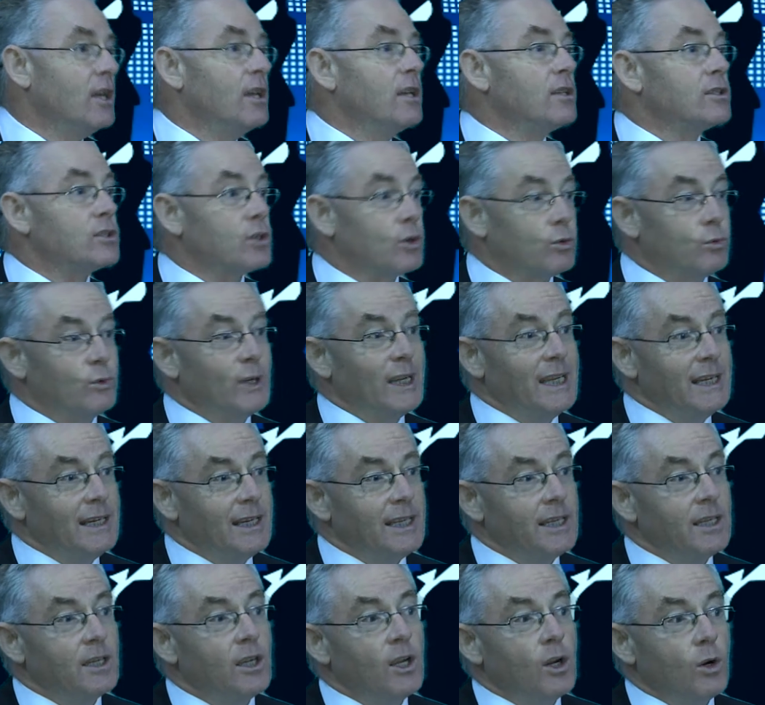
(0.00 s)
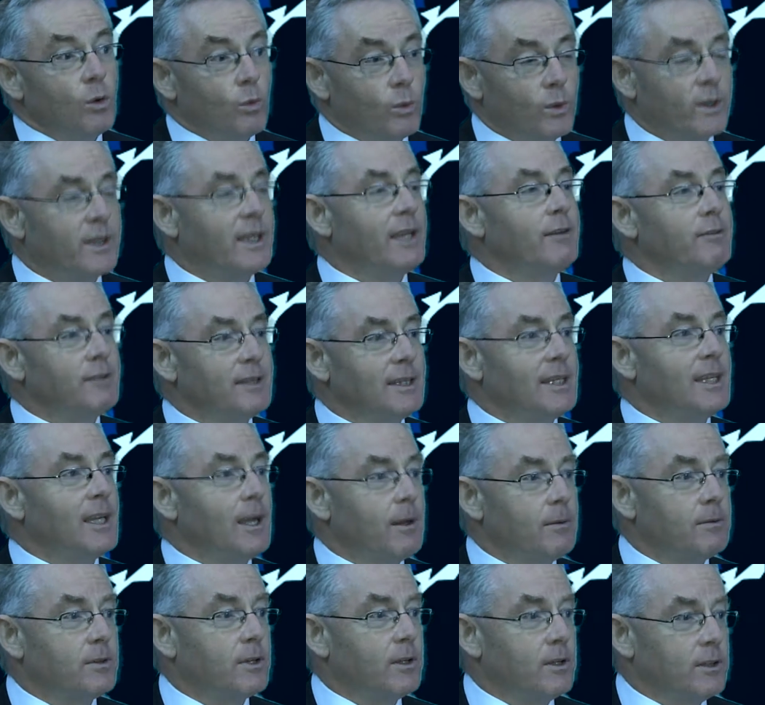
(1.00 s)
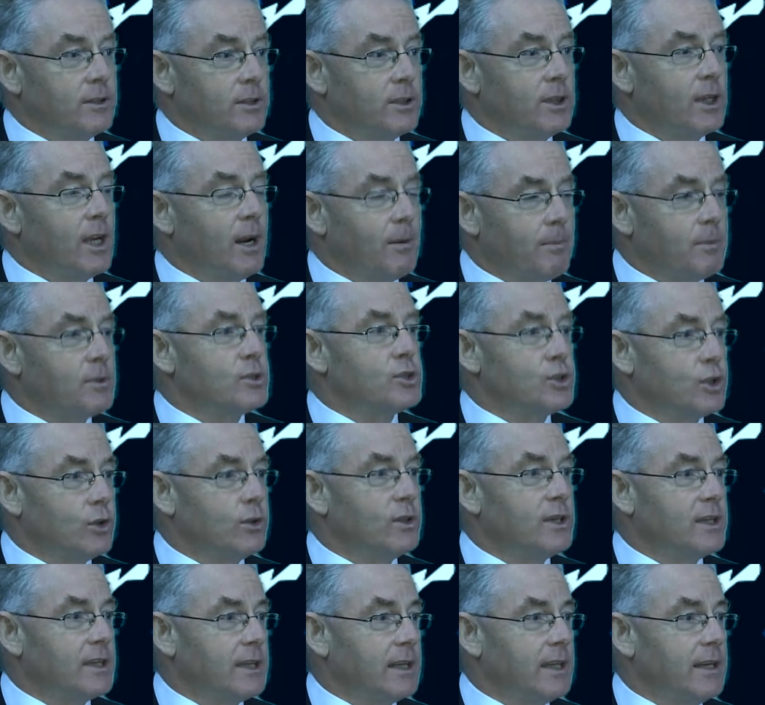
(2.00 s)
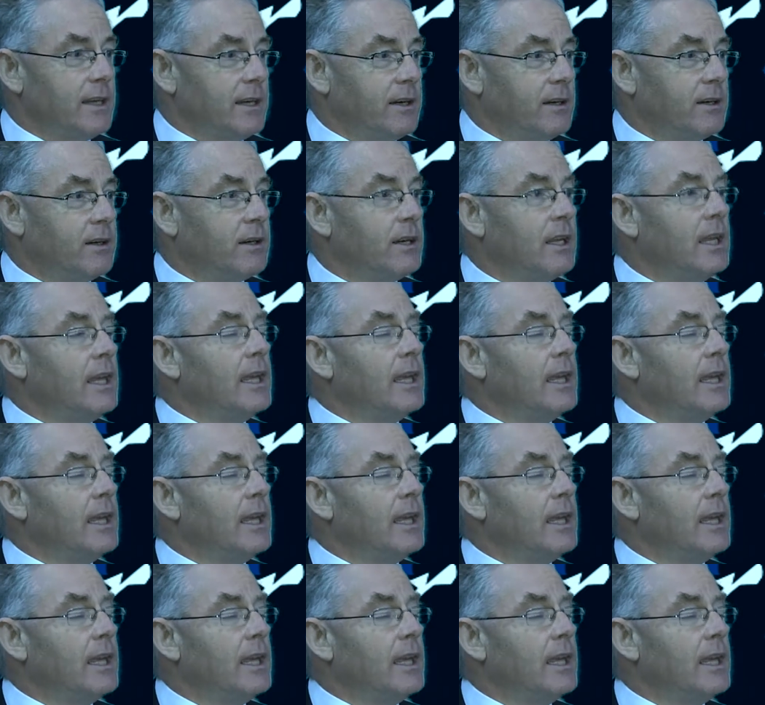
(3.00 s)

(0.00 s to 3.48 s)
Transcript: So really, we're giving the opportunity here